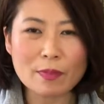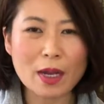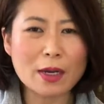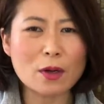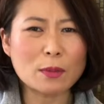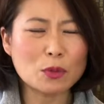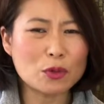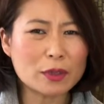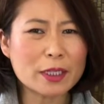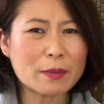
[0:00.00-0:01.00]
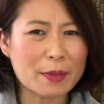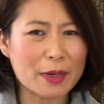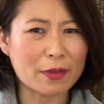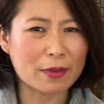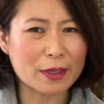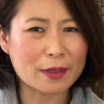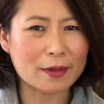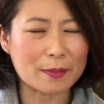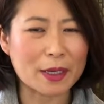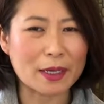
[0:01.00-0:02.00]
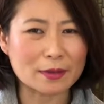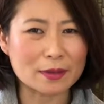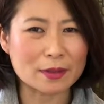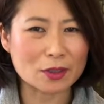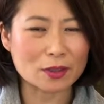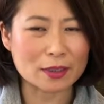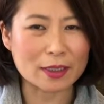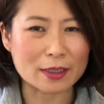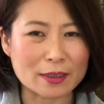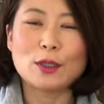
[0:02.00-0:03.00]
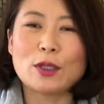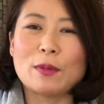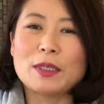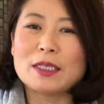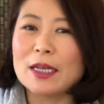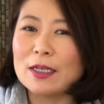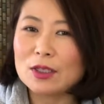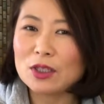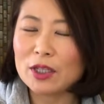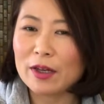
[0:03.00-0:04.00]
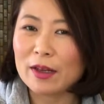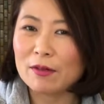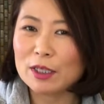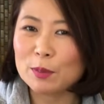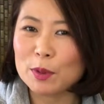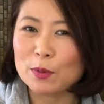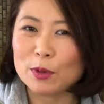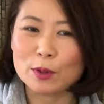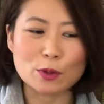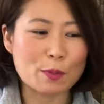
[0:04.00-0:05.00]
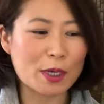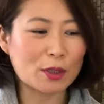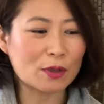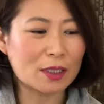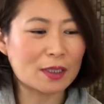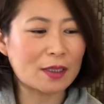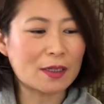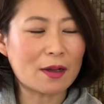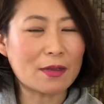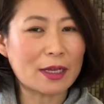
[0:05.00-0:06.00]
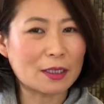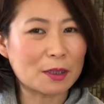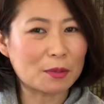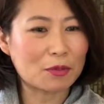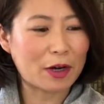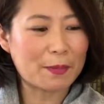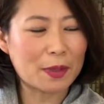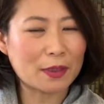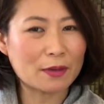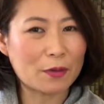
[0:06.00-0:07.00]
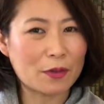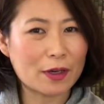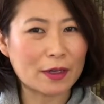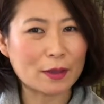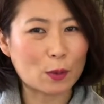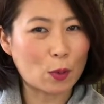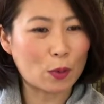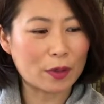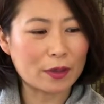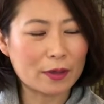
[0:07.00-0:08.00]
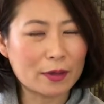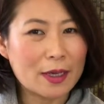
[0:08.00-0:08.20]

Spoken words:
I know I'm drooling in my mouth thinking about how delicious that is. So I'm excited to share that recipe with you. So make sure to click on that subscribe button over there at the corner.